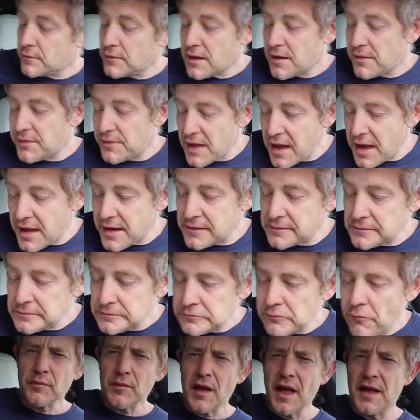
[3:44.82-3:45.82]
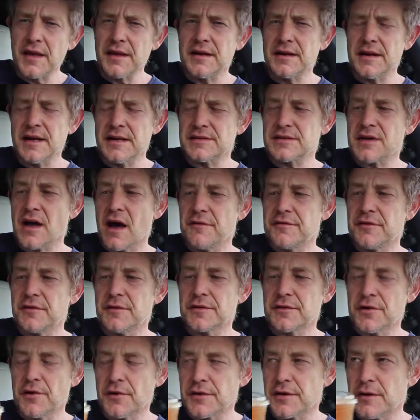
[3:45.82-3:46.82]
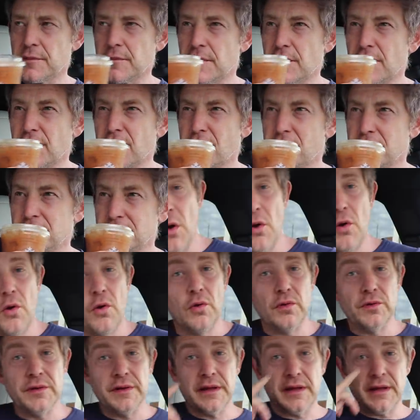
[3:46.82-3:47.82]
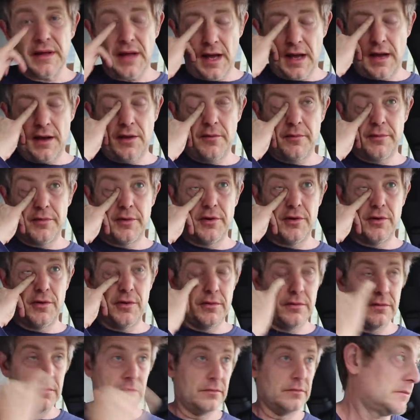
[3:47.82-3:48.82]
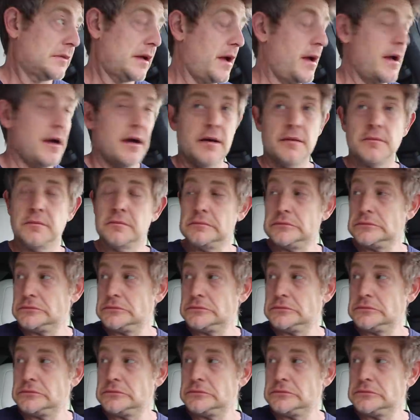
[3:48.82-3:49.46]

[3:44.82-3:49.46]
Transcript: And then I get a nice coffee with coconut milk. Holy cow, bro. Yeah.